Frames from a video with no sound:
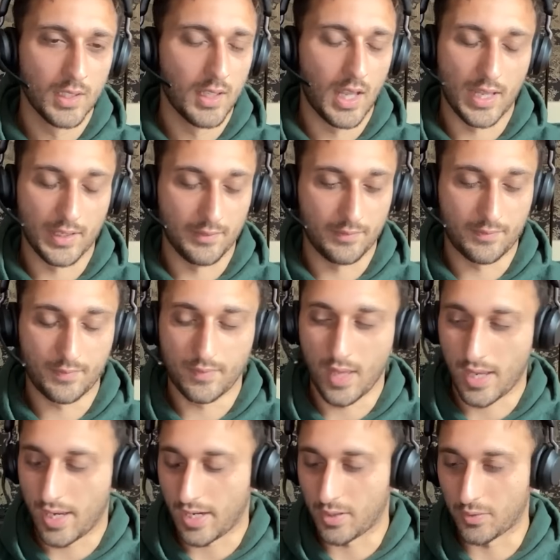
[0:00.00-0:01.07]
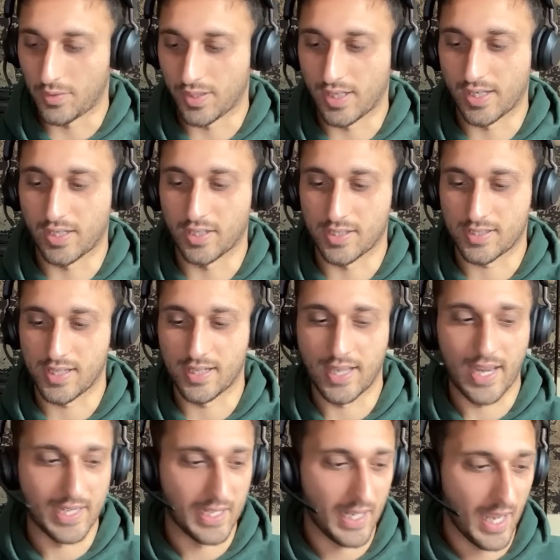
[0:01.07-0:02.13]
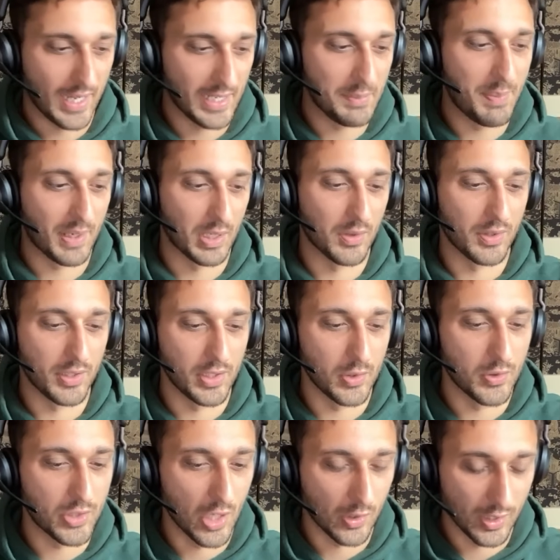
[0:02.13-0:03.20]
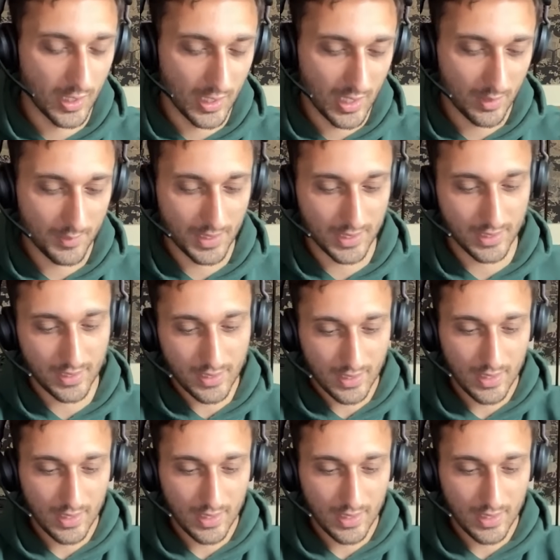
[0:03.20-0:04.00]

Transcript: I don't think I could have said it any better than you, Jonah. I mean,